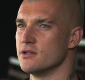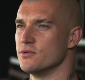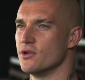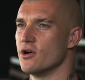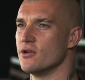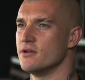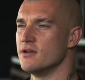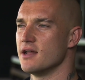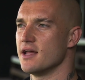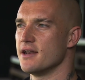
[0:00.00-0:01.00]
little nod
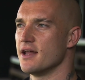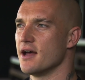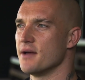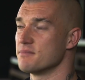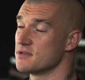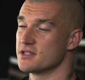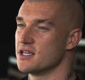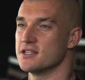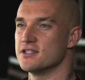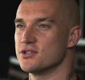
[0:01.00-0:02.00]
and just kicked it